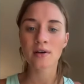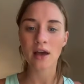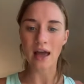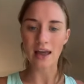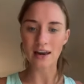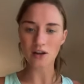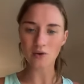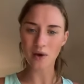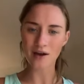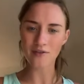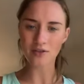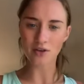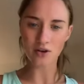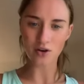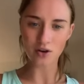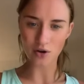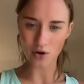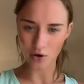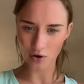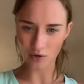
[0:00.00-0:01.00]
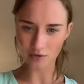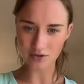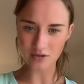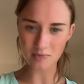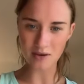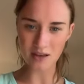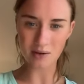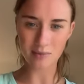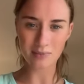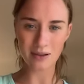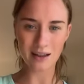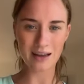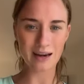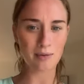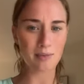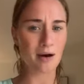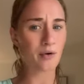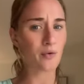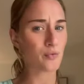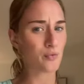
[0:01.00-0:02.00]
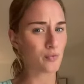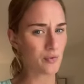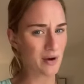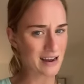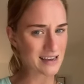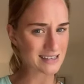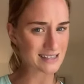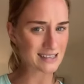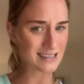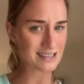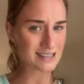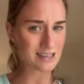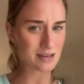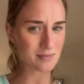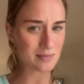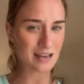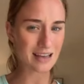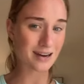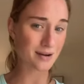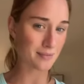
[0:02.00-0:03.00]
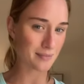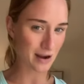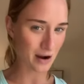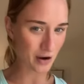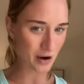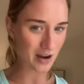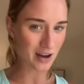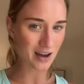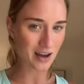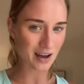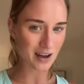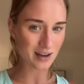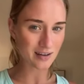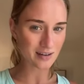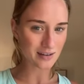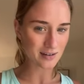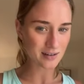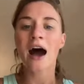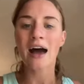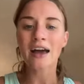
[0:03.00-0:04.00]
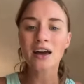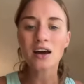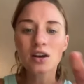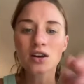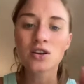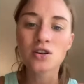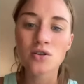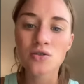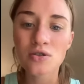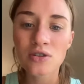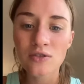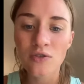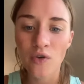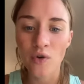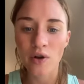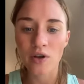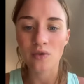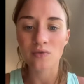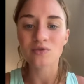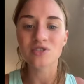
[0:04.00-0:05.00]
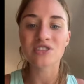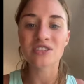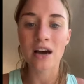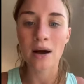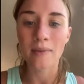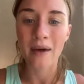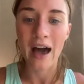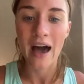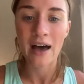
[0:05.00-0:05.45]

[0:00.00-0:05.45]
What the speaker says: And you have the nerve to be complaining about racism in America? I got news for you, dumb.